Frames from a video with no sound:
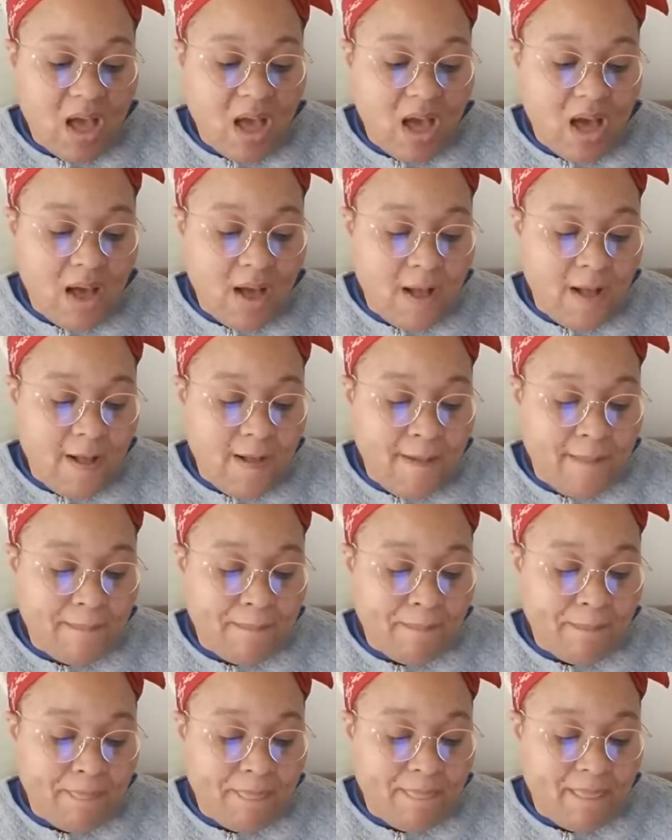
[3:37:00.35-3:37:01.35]

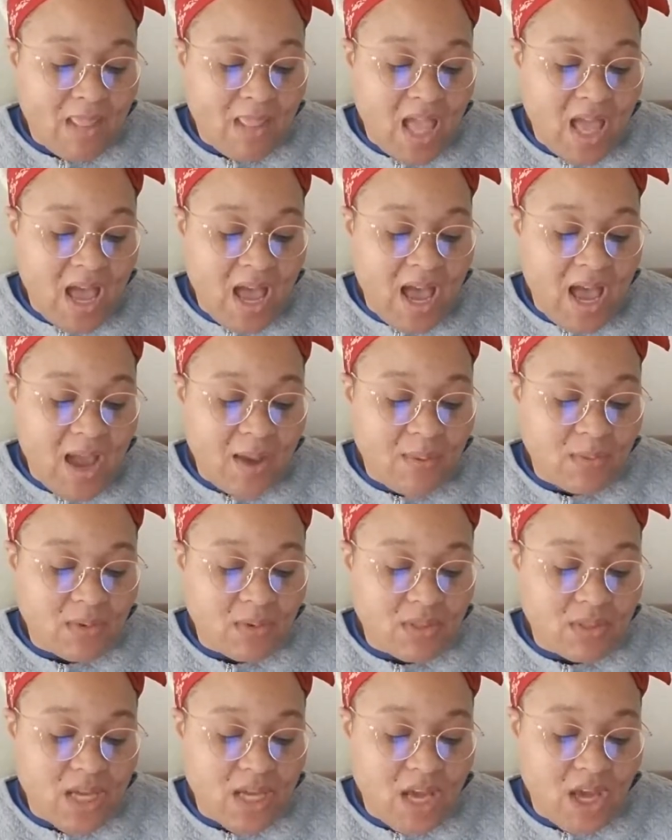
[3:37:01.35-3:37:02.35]
I
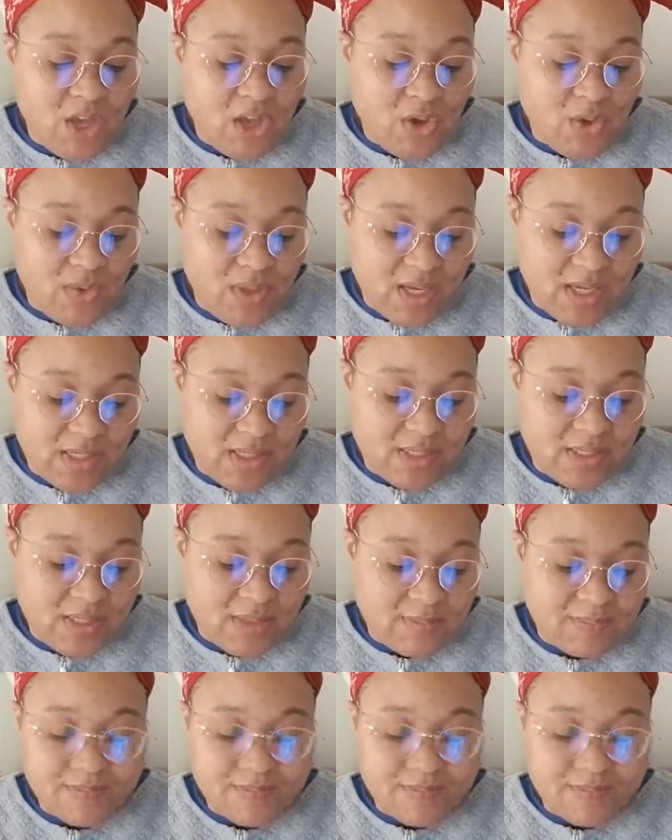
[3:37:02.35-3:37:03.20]
will tell you this,